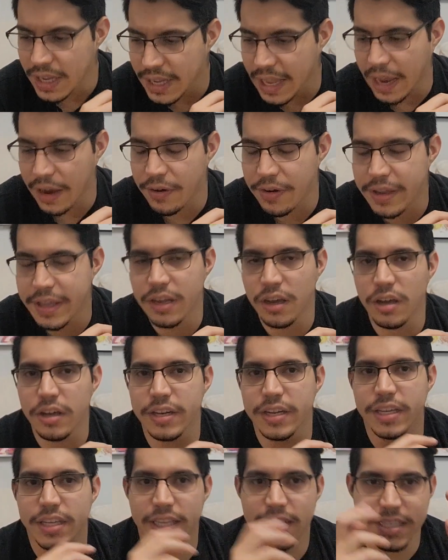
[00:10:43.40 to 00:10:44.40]
carrying
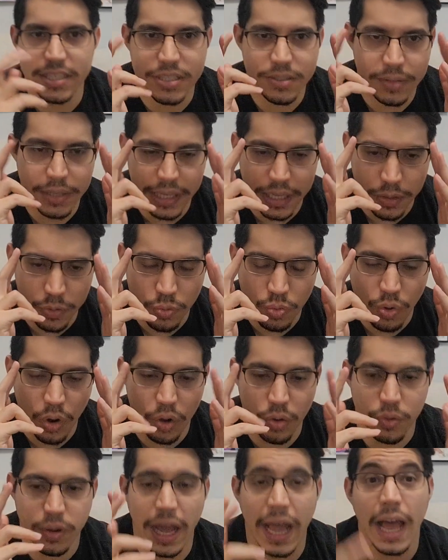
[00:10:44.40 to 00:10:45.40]
on it is he
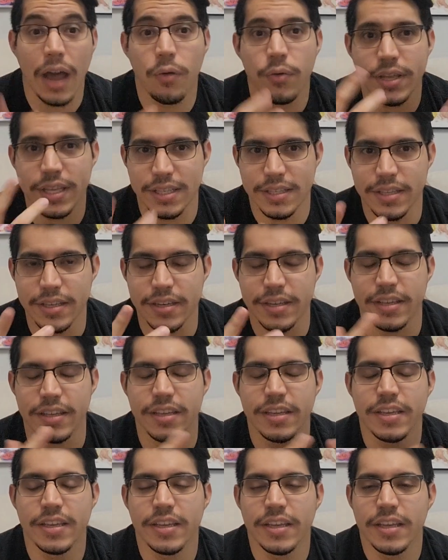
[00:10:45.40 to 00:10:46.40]
wrote how he did
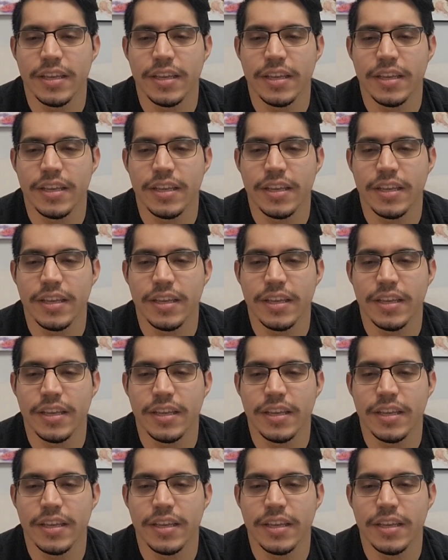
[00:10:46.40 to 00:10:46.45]
it.